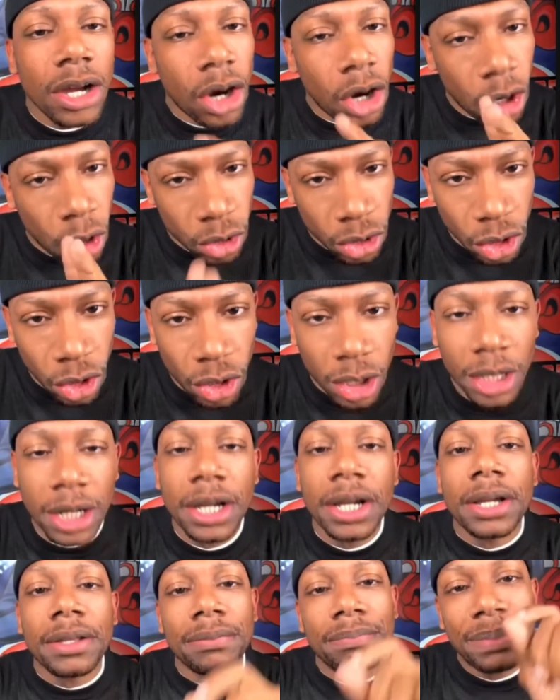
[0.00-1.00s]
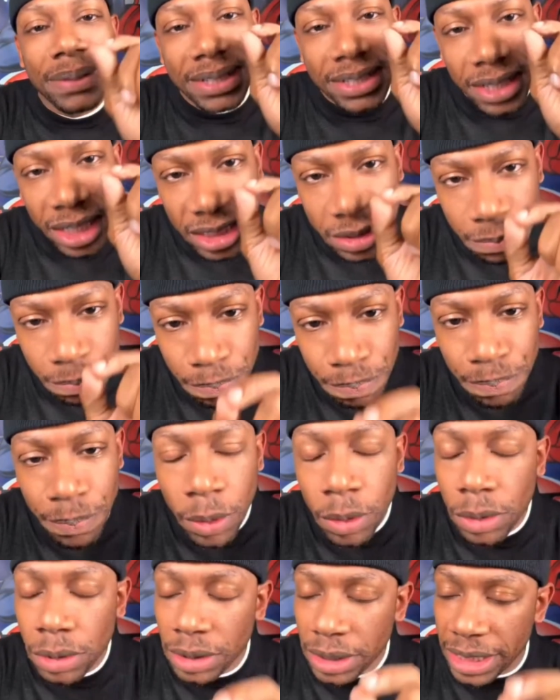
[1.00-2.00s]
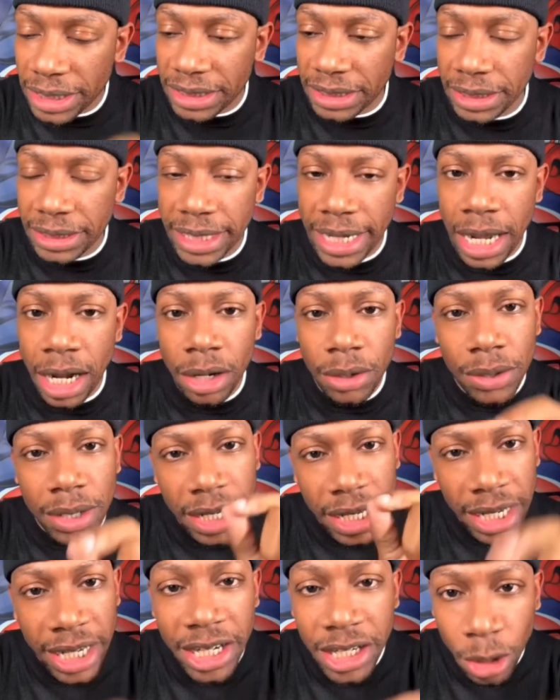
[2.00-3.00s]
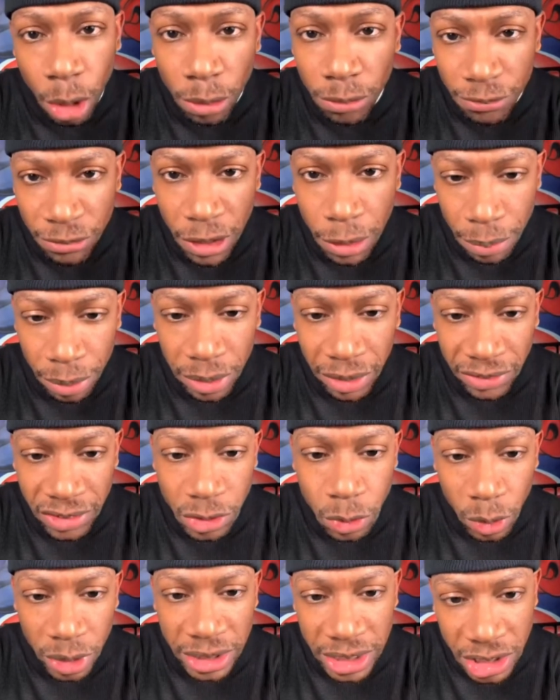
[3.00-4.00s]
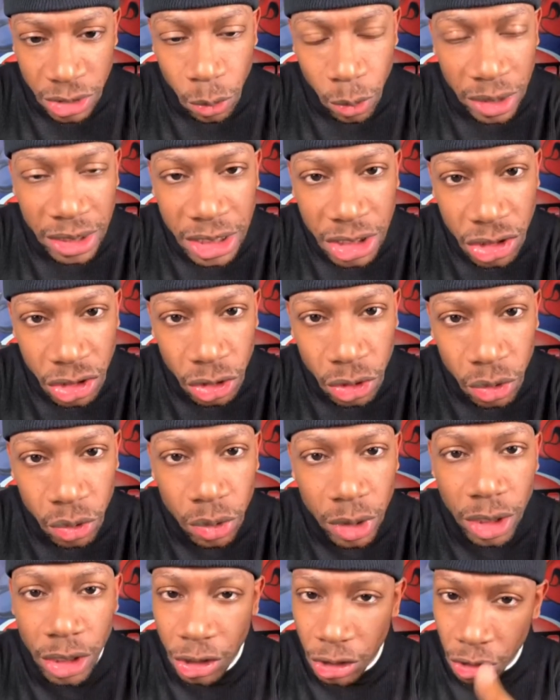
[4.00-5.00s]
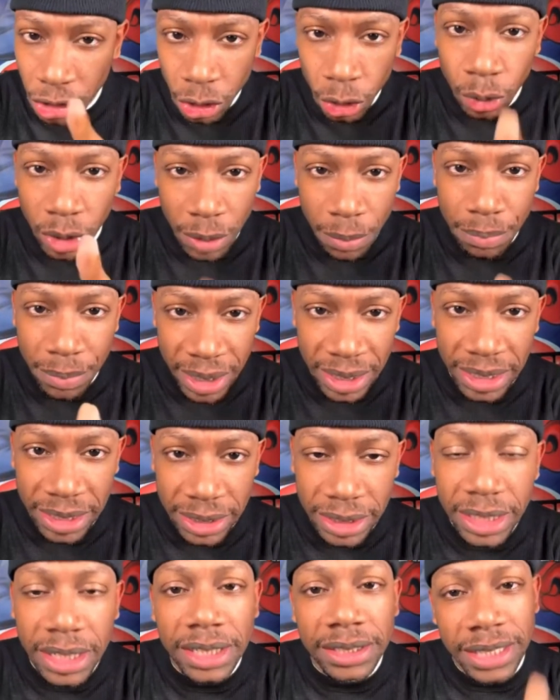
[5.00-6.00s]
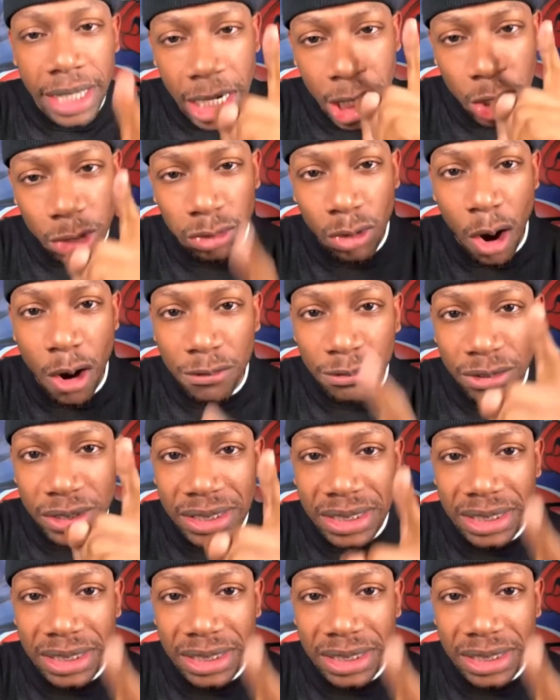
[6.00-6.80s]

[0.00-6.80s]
Hold on, because listen now, in November of 2022, you admitted that Crawford